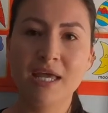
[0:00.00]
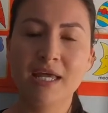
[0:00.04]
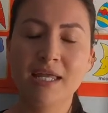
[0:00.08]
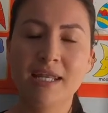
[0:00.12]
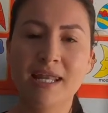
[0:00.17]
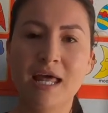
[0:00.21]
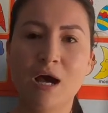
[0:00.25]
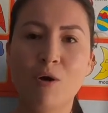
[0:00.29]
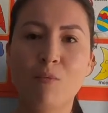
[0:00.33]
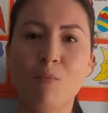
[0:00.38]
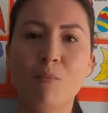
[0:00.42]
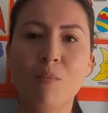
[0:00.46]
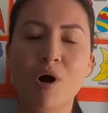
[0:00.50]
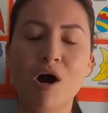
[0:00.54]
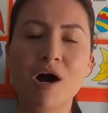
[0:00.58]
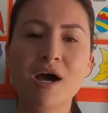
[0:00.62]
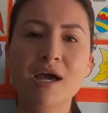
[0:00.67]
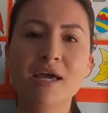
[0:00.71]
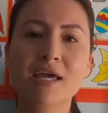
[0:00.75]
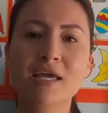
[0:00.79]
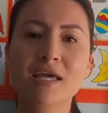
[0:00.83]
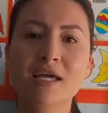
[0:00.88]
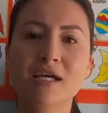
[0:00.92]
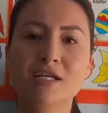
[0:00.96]
Now,
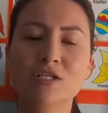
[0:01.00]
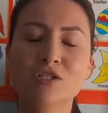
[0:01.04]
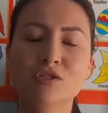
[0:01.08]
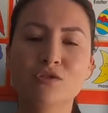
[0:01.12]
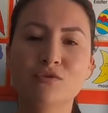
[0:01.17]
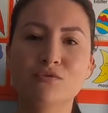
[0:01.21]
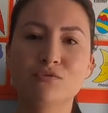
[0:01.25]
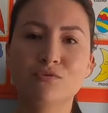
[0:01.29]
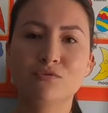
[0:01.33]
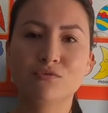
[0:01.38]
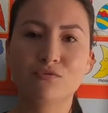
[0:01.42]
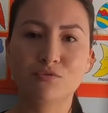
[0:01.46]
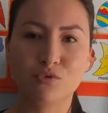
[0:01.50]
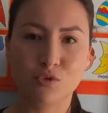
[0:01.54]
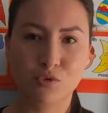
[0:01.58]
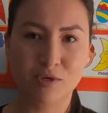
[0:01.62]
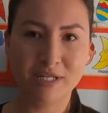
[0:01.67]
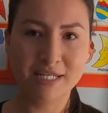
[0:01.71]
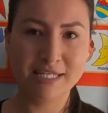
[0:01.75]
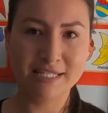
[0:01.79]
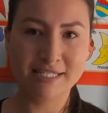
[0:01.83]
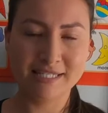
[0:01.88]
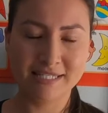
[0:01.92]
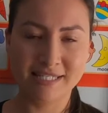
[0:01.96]
my
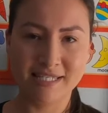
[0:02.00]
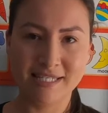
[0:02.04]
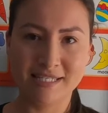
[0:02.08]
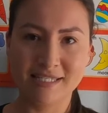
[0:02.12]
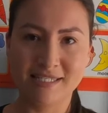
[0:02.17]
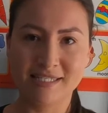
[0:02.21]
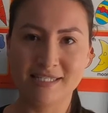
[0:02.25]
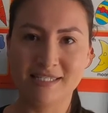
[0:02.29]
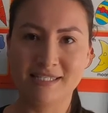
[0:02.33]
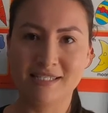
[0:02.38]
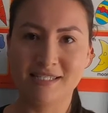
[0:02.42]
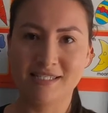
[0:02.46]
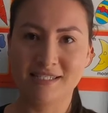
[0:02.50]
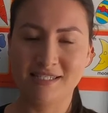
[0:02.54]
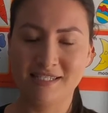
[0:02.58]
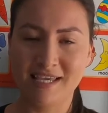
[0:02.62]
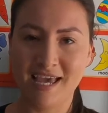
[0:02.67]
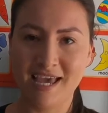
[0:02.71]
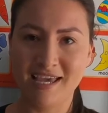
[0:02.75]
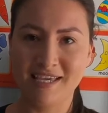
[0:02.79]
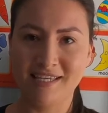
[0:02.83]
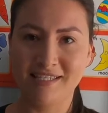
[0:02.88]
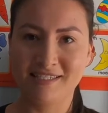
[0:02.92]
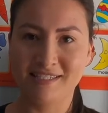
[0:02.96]

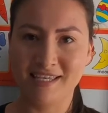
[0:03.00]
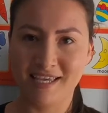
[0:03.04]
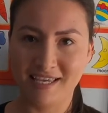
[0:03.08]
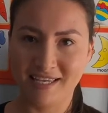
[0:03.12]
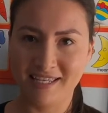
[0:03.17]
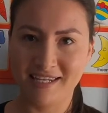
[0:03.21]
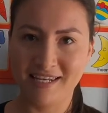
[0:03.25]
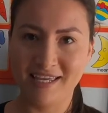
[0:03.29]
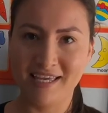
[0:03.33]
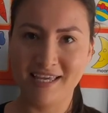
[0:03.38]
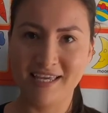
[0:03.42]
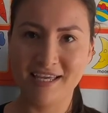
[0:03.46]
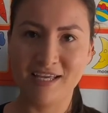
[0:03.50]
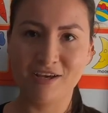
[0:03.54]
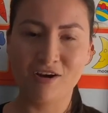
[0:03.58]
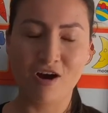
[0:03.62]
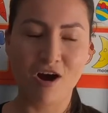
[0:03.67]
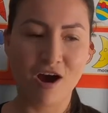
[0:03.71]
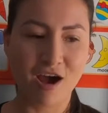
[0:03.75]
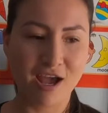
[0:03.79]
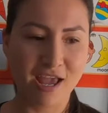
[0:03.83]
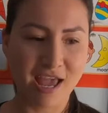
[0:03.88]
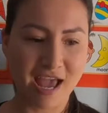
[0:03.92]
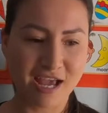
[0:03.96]
26-day technique,
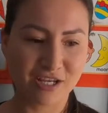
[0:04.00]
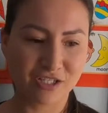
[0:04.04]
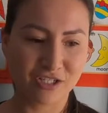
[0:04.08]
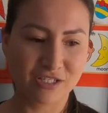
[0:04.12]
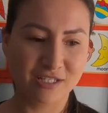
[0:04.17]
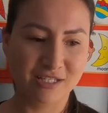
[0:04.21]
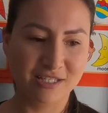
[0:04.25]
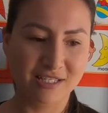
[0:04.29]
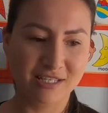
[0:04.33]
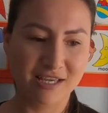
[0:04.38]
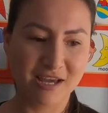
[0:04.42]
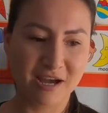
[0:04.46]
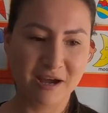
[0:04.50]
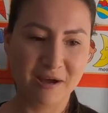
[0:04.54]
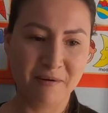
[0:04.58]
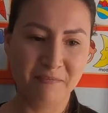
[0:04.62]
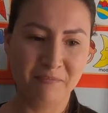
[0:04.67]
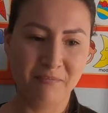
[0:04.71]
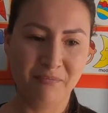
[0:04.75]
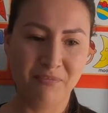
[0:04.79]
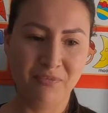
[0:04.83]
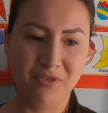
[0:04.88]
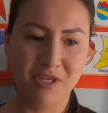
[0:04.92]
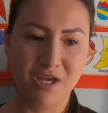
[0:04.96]
I actually
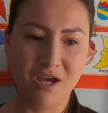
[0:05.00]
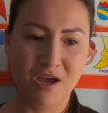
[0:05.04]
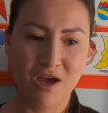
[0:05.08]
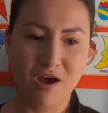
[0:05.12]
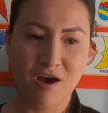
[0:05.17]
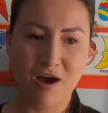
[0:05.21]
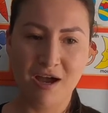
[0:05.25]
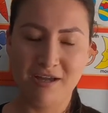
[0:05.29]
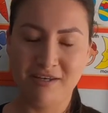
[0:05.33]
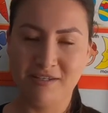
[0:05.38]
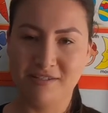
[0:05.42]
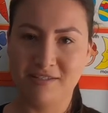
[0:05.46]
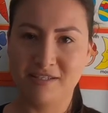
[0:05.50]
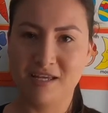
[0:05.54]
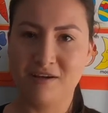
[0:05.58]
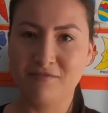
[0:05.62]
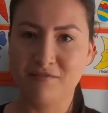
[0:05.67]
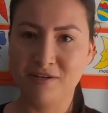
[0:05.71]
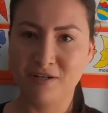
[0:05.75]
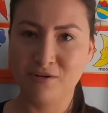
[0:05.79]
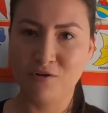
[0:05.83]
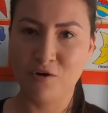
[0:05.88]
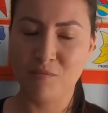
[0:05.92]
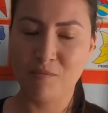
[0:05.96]
I
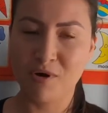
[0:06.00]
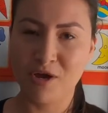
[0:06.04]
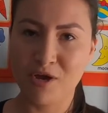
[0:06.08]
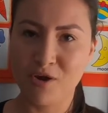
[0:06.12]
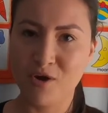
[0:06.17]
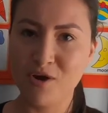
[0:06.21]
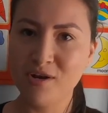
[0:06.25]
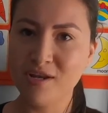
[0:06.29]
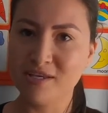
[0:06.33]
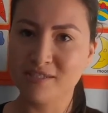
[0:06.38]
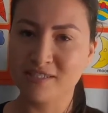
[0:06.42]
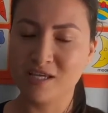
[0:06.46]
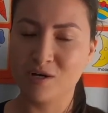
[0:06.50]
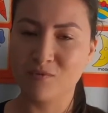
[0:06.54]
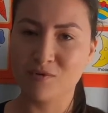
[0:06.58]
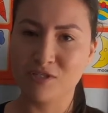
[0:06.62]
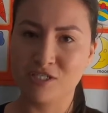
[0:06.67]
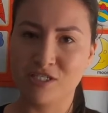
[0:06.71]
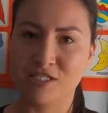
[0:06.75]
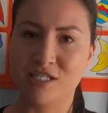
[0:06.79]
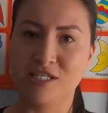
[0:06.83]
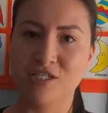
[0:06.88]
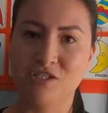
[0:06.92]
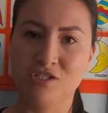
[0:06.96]
discovered it on my own as I was
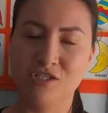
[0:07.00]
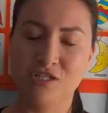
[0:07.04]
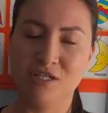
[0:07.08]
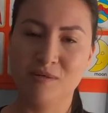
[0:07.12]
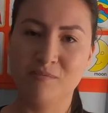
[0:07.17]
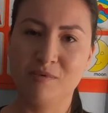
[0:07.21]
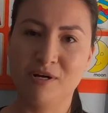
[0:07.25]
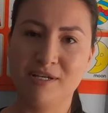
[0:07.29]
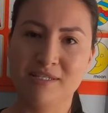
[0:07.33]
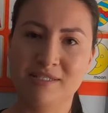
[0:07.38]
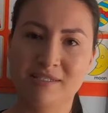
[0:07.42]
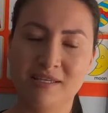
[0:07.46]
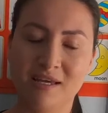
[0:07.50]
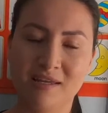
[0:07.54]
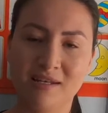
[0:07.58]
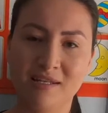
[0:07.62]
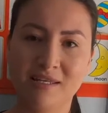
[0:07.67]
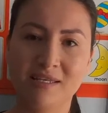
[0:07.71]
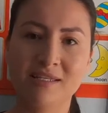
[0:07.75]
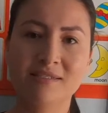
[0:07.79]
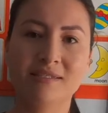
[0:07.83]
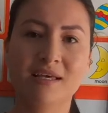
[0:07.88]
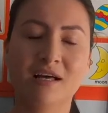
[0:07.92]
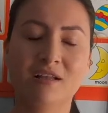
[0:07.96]
teaching my son
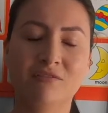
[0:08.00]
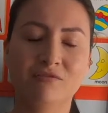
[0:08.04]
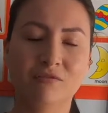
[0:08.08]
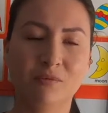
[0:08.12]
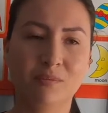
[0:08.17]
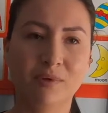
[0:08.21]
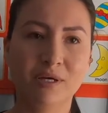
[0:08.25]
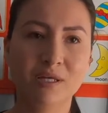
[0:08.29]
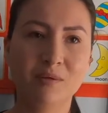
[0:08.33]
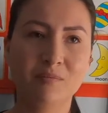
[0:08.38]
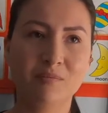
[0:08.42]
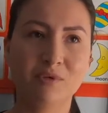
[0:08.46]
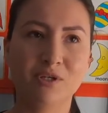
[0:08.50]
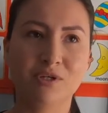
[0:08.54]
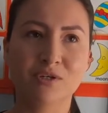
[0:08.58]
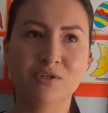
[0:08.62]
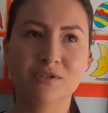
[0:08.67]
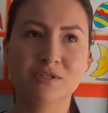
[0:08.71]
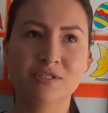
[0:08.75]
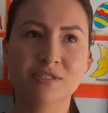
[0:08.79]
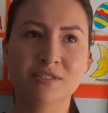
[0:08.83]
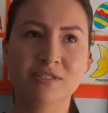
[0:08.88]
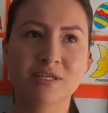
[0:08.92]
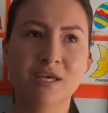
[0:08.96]
his alphabet
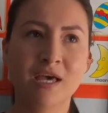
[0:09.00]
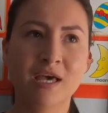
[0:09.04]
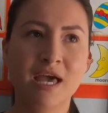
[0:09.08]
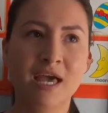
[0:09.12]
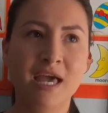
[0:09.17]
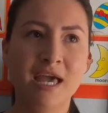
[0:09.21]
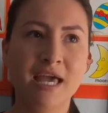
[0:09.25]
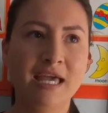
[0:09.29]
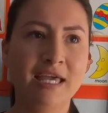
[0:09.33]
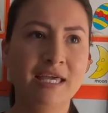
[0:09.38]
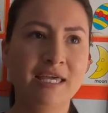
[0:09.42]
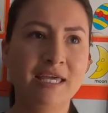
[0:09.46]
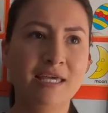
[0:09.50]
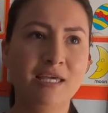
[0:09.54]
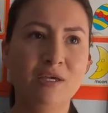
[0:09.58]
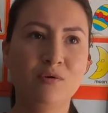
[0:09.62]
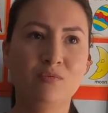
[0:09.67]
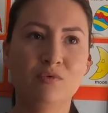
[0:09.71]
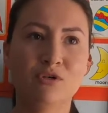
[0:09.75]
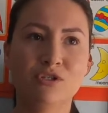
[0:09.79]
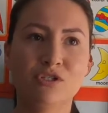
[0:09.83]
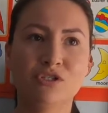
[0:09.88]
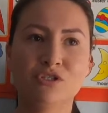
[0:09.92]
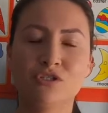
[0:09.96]
because he
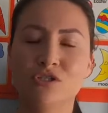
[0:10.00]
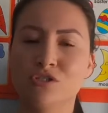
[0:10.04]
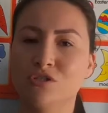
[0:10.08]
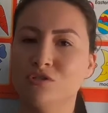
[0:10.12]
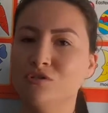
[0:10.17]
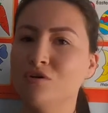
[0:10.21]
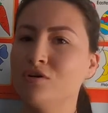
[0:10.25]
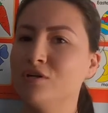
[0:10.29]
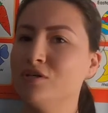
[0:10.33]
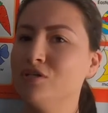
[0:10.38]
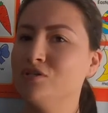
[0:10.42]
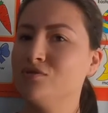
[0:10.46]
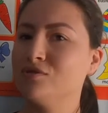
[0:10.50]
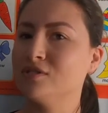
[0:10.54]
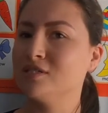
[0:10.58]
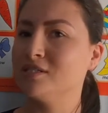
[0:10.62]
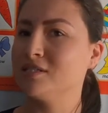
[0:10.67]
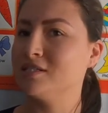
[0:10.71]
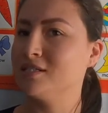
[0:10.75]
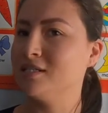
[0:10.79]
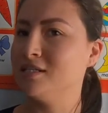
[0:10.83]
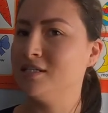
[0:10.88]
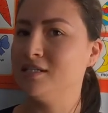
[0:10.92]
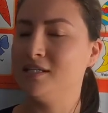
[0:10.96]
was just not
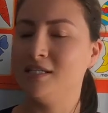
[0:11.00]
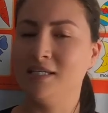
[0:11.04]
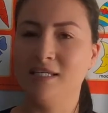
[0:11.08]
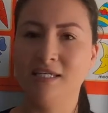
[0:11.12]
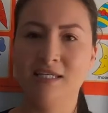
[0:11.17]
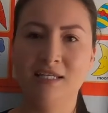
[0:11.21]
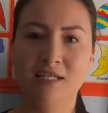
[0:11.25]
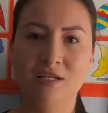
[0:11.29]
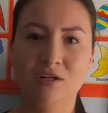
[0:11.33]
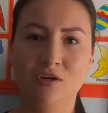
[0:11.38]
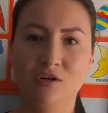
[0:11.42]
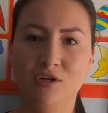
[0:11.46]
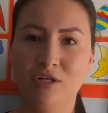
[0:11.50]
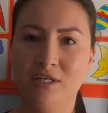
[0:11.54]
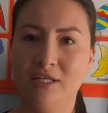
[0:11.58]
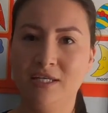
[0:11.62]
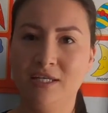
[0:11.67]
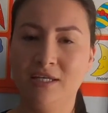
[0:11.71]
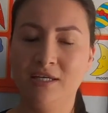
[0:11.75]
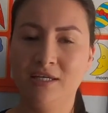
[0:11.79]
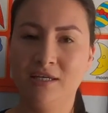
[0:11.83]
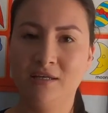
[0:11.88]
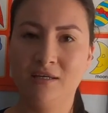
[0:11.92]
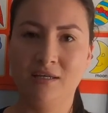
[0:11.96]
interested in
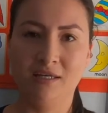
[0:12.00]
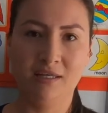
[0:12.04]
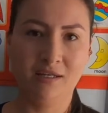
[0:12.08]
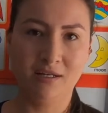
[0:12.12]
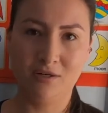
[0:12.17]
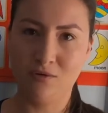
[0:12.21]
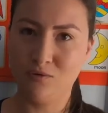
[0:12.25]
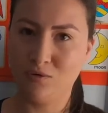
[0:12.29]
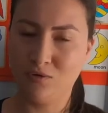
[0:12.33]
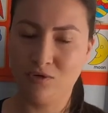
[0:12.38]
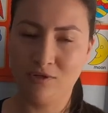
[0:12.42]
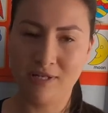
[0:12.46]
learning it at all.